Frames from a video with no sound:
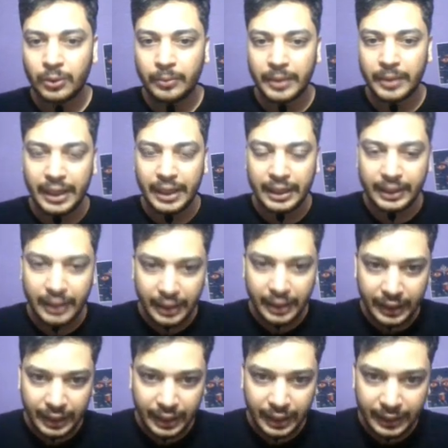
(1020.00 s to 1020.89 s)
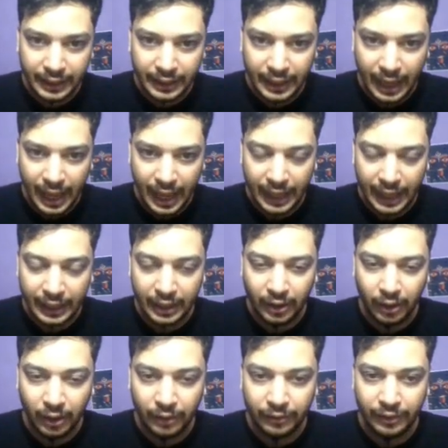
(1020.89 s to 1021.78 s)
we can create an array
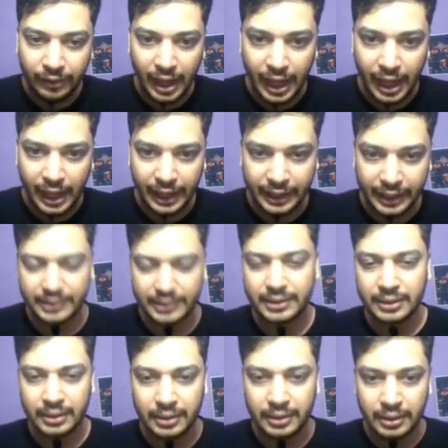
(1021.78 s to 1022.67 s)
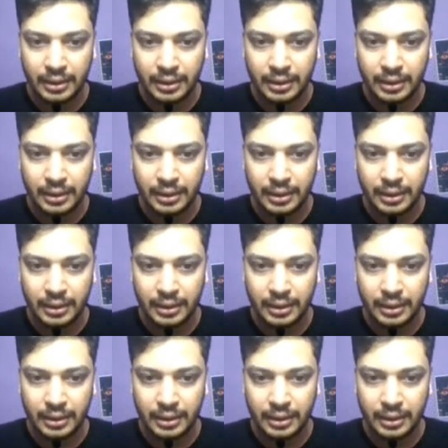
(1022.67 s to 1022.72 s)
of arrays.